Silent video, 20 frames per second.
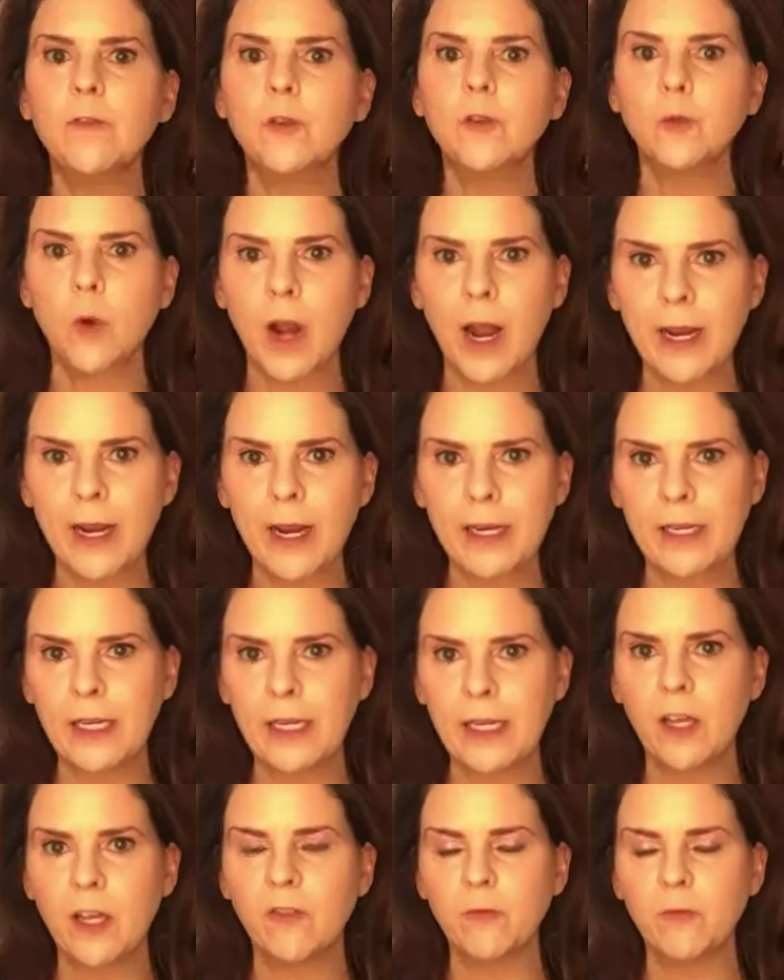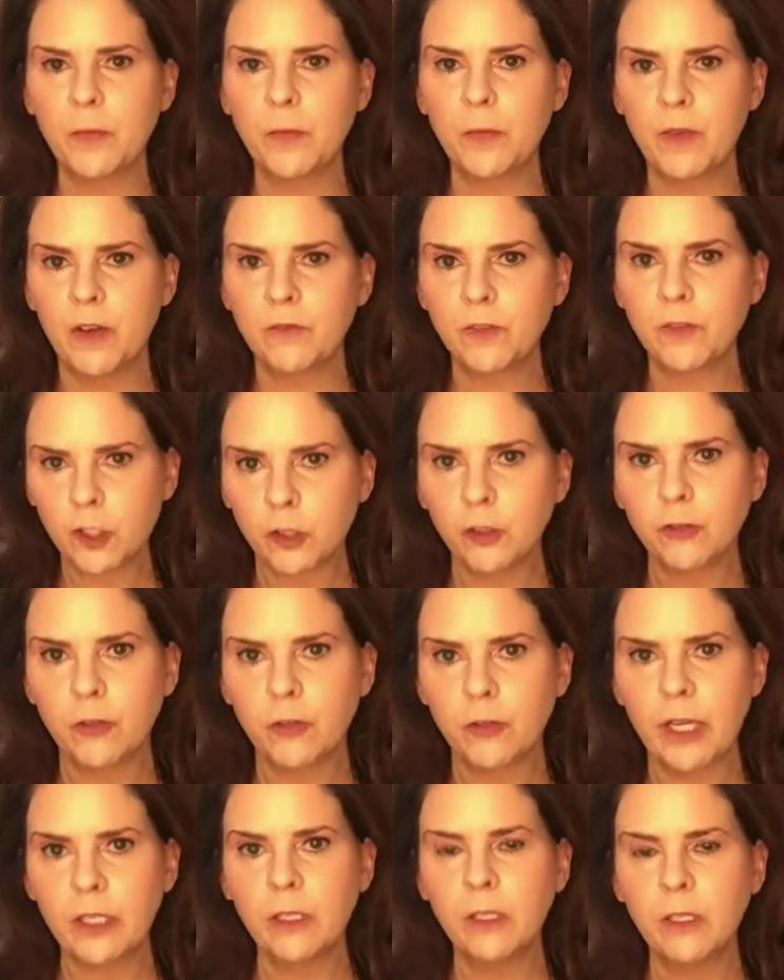a variety of, of
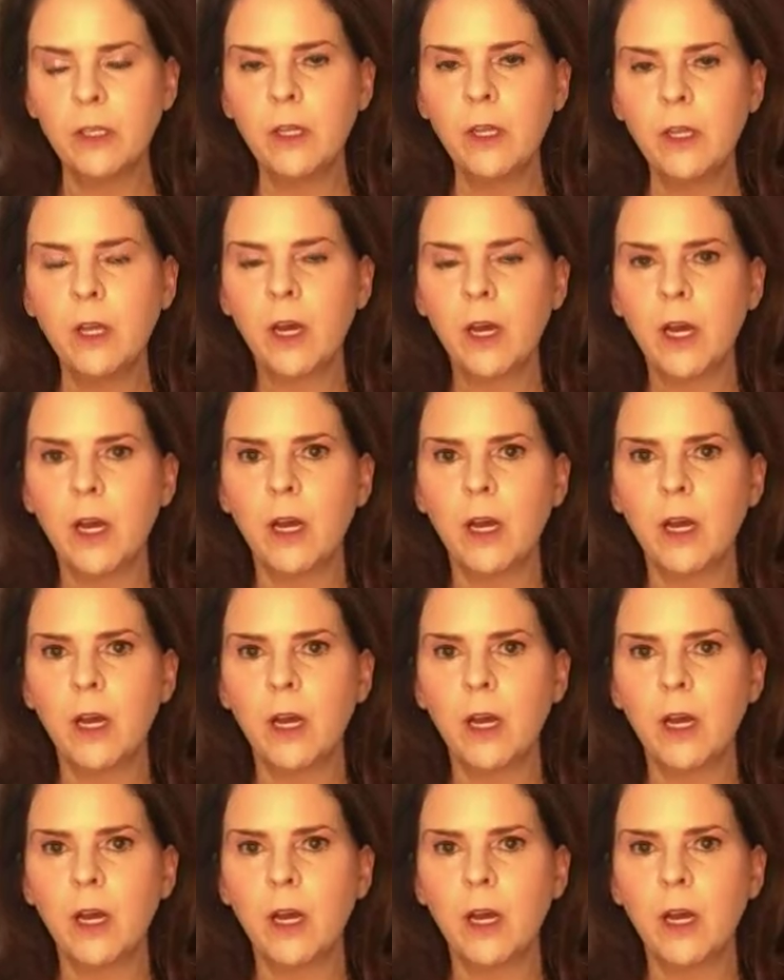children mm-hmm.